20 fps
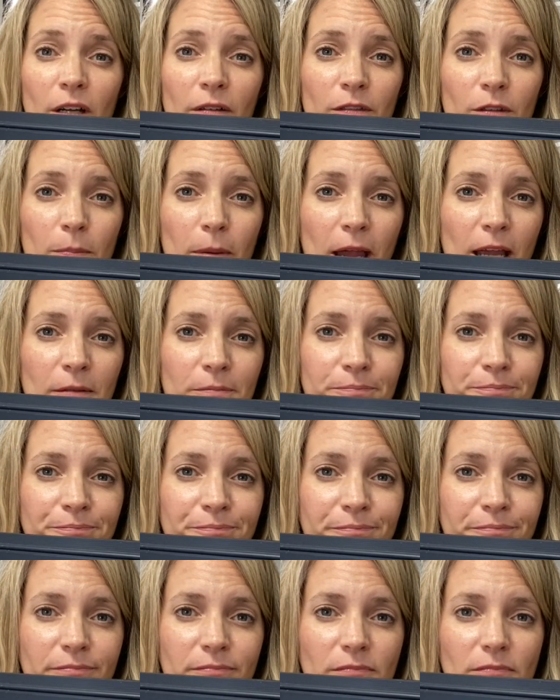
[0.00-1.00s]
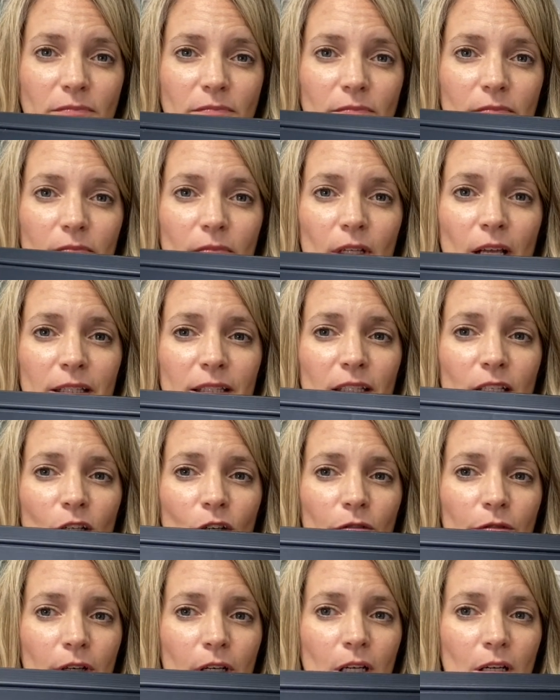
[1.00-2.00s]
of the paint. And see
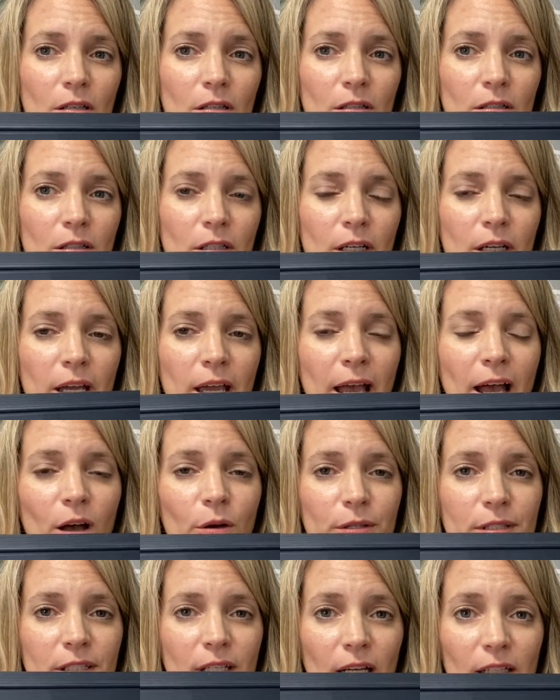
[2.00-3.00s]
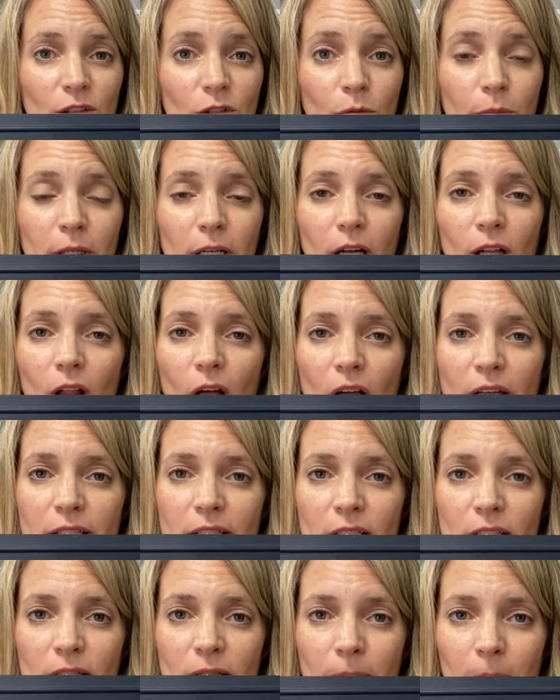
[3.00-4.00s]
over here how it's got a little bit of
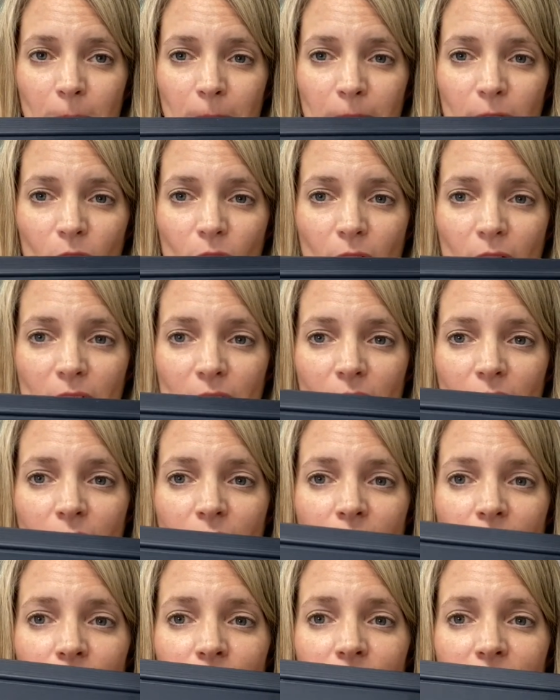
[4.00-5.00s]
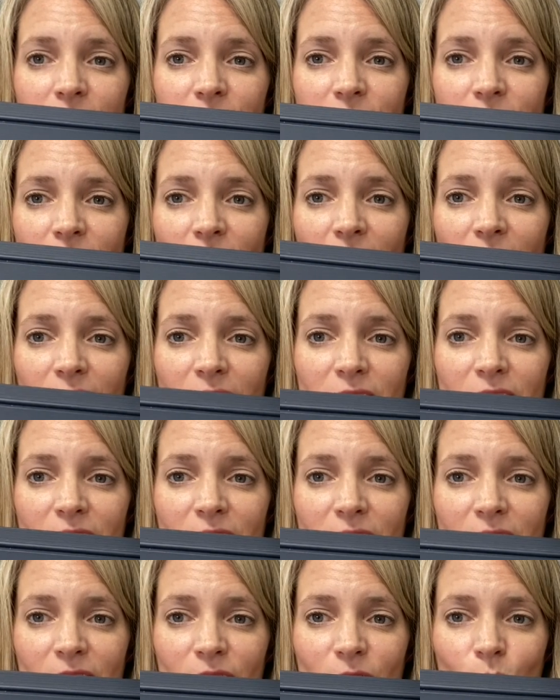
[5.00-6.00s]
gloss, all right? This side,
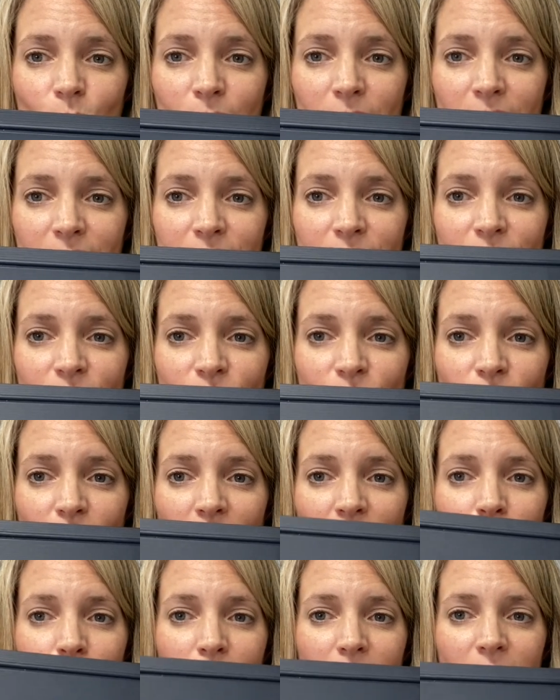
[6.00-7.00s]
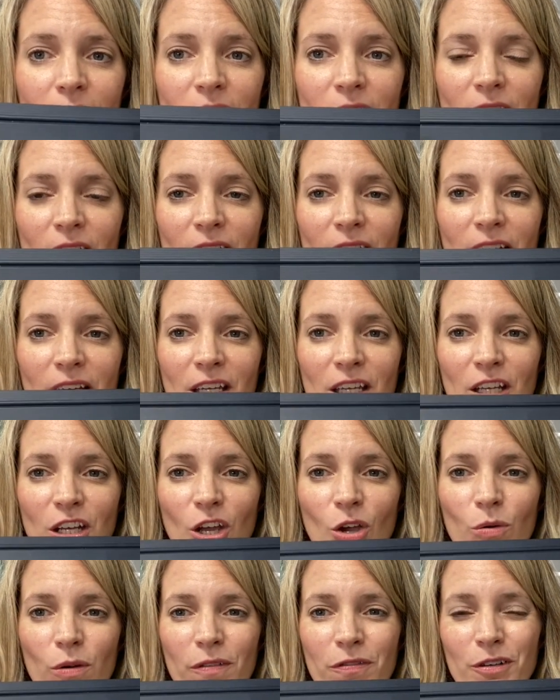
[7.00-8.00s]
when I scrape it,
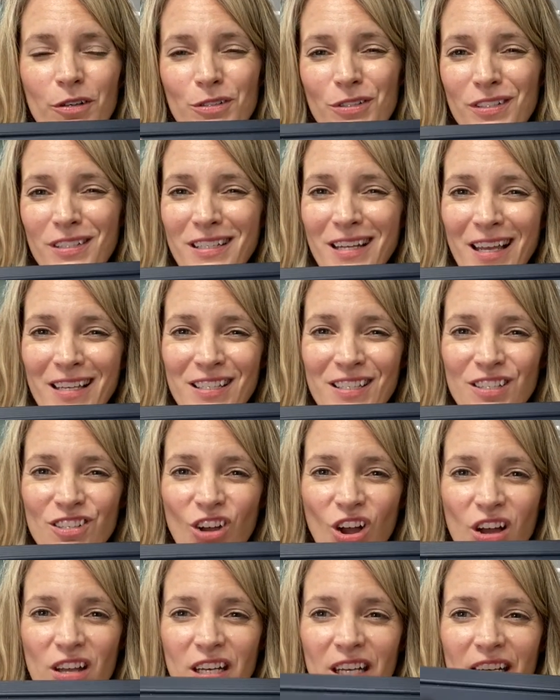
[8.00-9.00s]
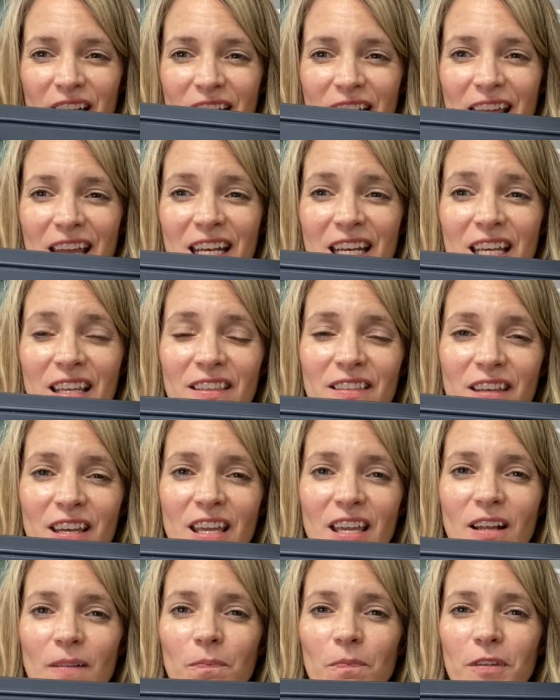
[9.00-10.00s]
if there's dust on it,
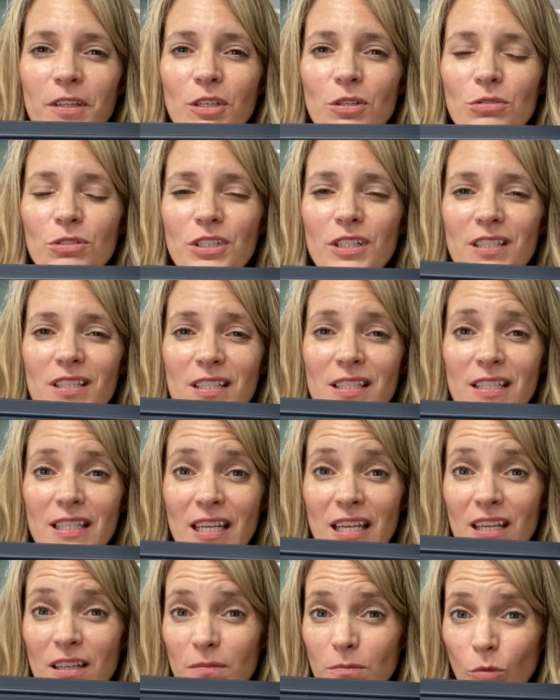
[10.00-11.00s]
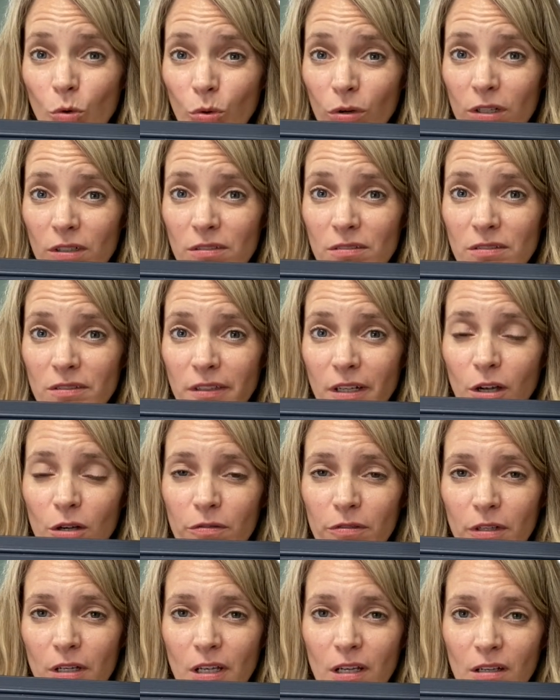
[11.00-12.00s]
anything, you just see it more
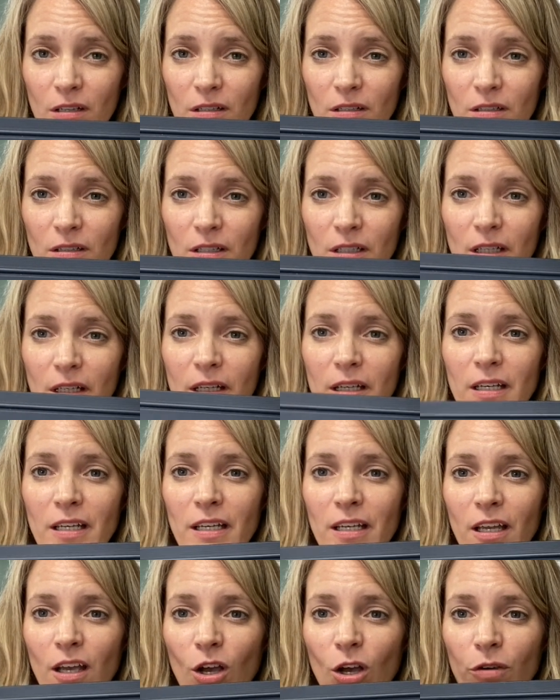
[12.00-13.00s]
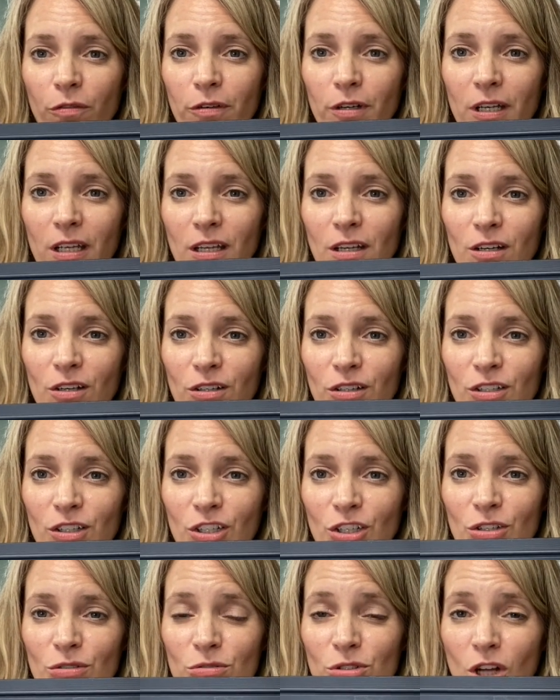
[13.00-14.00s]
over here. Over here,
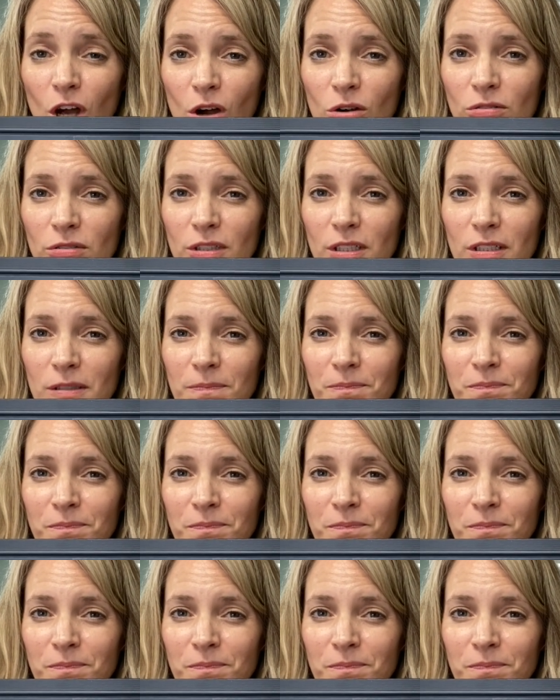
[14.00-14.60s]
you don't.